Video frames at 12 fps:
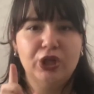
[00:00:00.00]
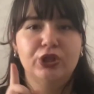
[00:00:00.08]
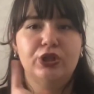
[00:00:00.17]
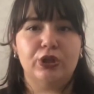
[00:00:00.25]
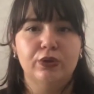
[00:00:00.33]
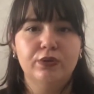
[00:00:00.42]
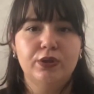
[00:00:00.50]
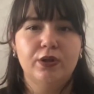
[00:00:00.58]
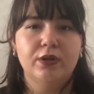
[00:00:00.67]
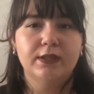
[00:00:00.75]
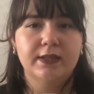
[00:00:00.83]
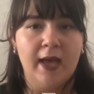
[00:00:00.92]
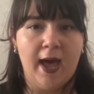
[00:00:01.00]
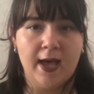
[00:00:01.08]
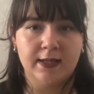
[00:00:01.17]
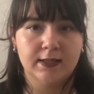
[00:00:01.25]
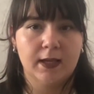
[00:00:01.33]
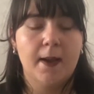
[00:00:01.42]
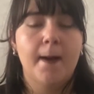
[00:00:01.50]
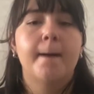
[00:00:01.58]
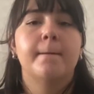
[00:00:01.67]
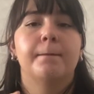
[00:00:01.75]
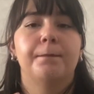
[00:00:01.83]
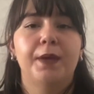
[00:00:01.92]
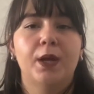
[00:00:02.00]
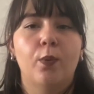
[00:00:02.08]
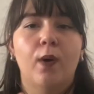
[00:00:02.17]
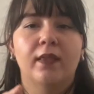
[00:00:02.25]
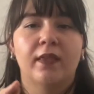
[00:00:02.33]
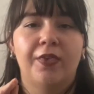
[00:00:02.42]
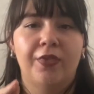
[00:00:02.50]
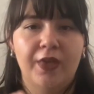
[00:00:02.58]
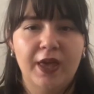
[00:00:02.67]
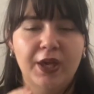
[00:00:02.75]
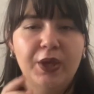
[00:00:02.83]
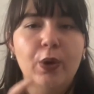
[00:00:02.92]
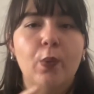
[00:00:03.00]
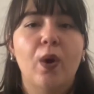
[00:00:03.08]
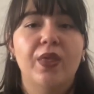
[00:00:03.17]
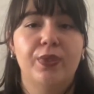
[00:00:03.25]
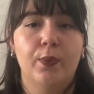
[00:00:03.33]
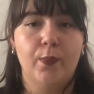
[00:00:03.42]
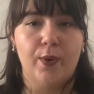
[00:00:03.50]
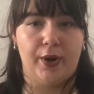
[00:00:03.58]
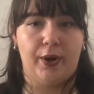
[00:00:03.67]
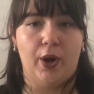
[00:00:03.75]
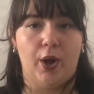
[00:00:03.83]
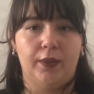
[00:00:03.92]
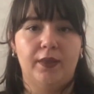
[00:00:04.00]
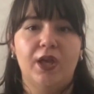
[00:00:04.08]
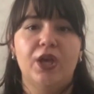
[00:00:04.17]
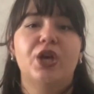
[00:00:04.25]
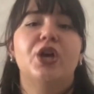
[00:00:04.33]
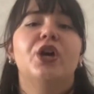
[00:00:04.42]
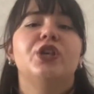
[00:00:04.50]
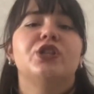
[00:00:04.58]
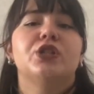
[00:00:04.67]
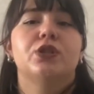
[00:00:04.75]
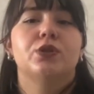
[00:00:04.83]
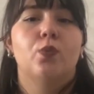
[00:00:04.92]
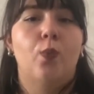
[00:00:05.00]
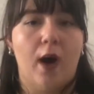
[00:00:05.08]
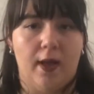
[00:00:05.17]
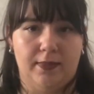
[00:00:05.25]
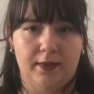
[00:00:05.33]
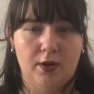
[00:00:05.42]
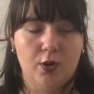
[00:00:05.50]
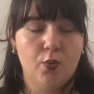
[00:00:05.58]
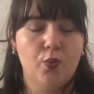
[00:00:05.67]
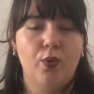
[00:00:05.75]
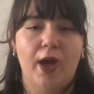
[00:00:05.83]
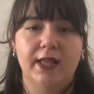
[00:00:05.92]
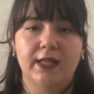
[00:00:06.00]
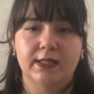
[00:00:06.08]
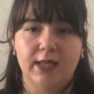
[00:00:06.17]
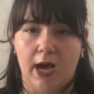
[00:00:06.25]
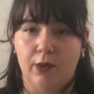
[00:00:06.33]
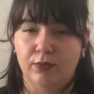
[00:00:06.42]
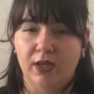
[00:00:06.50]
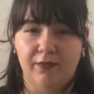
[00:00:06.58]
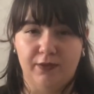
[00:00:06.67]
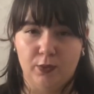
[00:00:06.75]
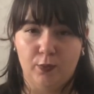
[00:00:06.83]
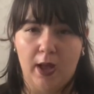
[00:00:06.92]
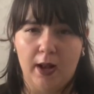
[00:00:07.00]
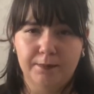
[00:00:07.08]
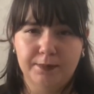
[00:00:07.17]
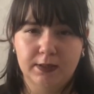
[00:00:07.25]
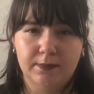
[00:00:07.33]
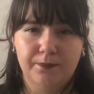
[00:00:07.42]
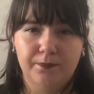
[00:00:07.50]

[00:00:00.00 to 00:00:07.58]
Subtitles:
Choose your task. Pick one thing you want to work on. Just one. Write it down if it helps.